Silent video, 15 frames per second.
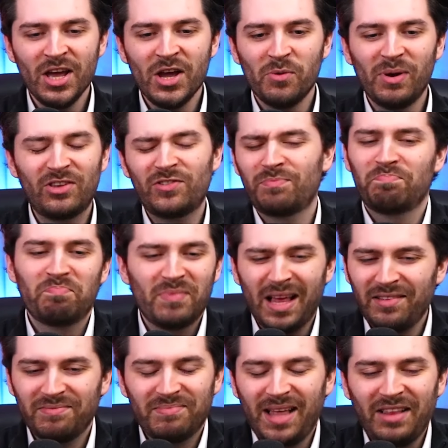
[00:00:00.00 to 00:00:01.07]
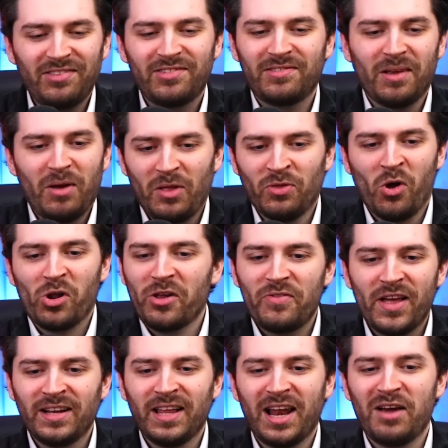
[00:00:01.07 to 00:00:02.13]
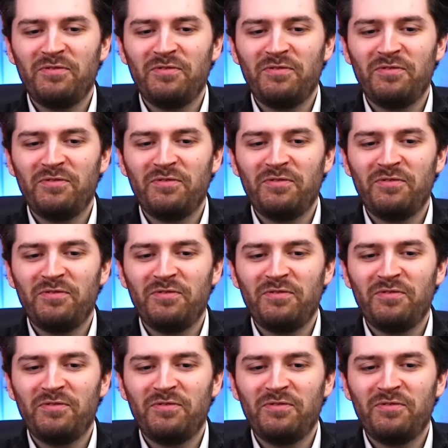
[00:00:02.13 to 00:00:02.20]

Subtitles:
which that's another thing that I